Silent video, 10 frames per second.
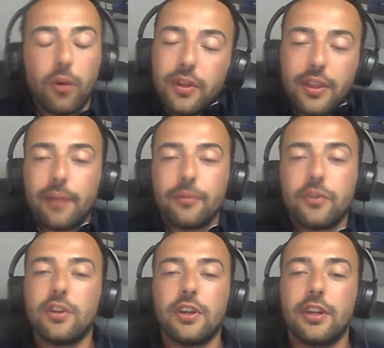work with
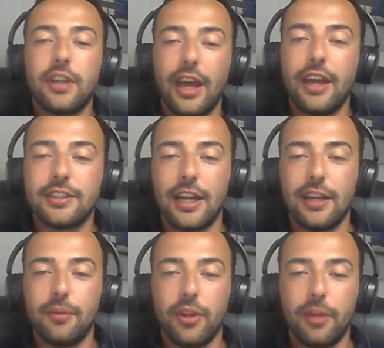them to get
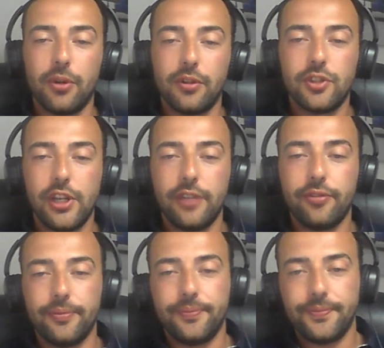exactly what they want to
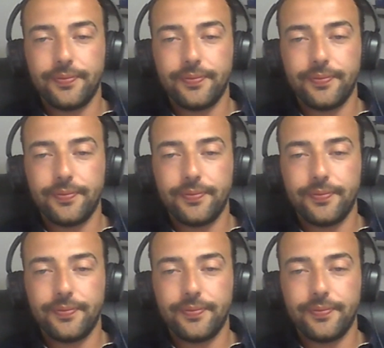achieve.